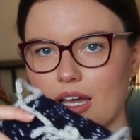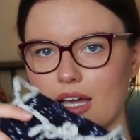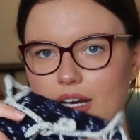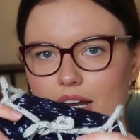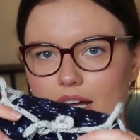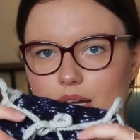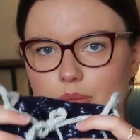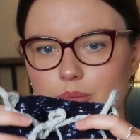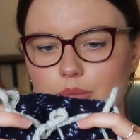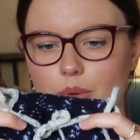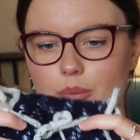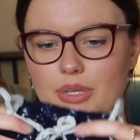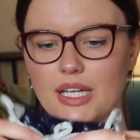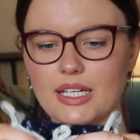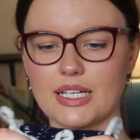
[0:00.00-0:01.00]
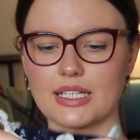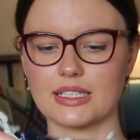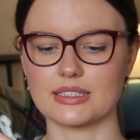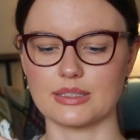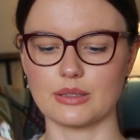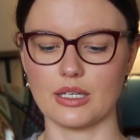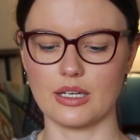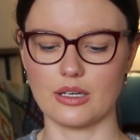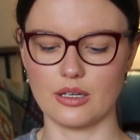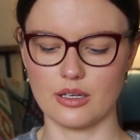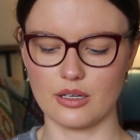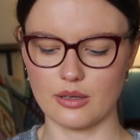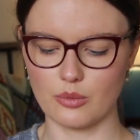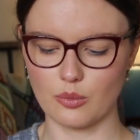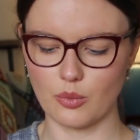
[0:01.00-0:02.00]
And I'm planning
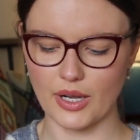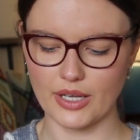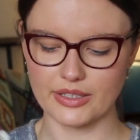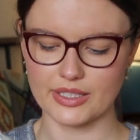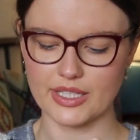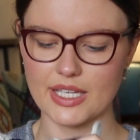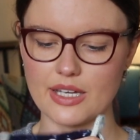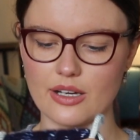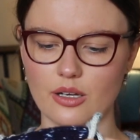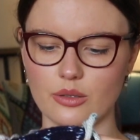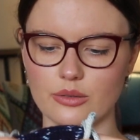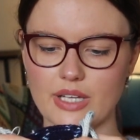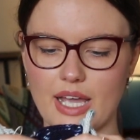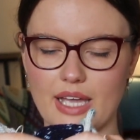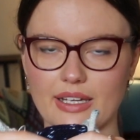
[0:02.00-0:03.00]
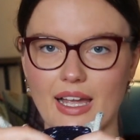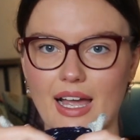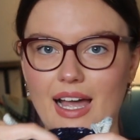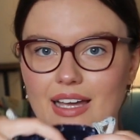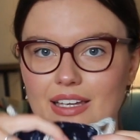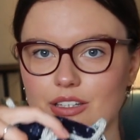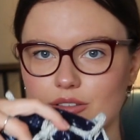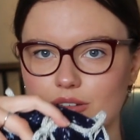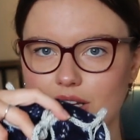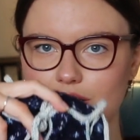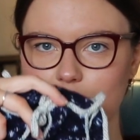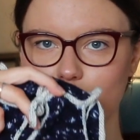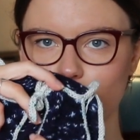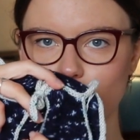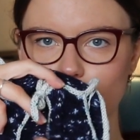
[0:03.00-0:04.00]
to wear the keyhole neck either at
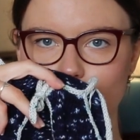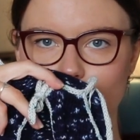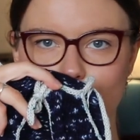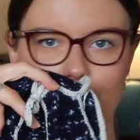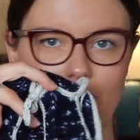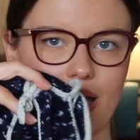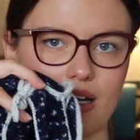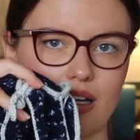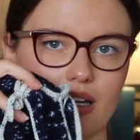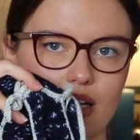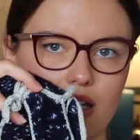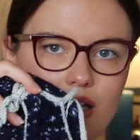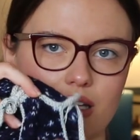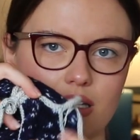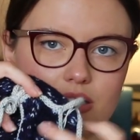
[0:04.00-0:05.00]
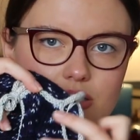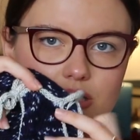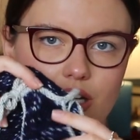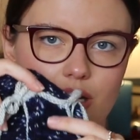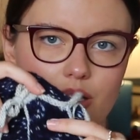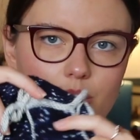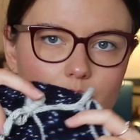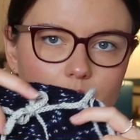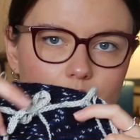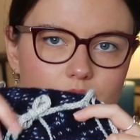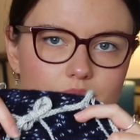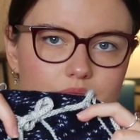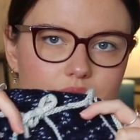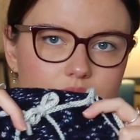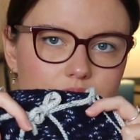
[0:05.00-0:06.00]
the front or the back. So
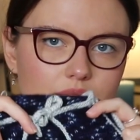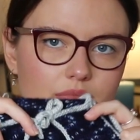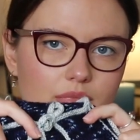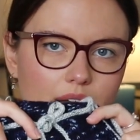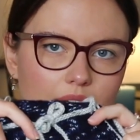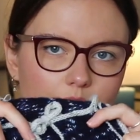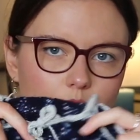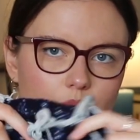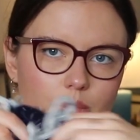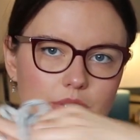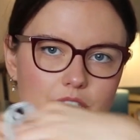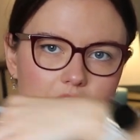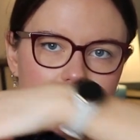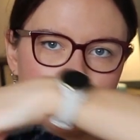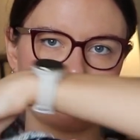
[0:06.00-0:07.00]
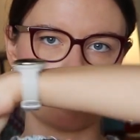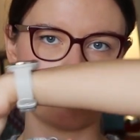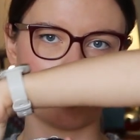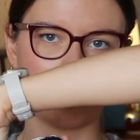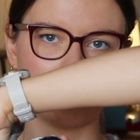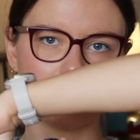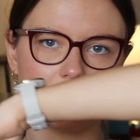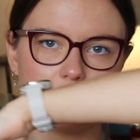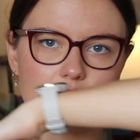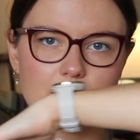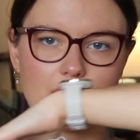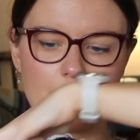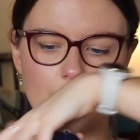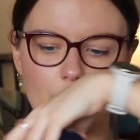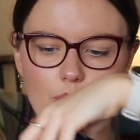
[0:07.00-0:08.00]
I'll probably change my mind each
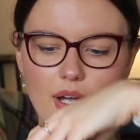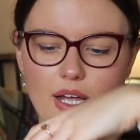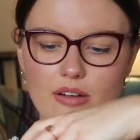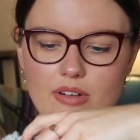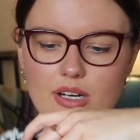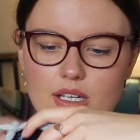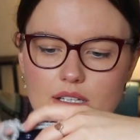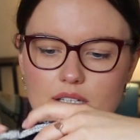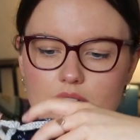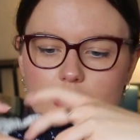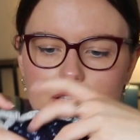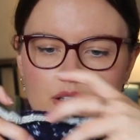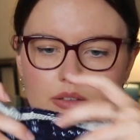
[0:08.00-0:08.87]
time I wear it.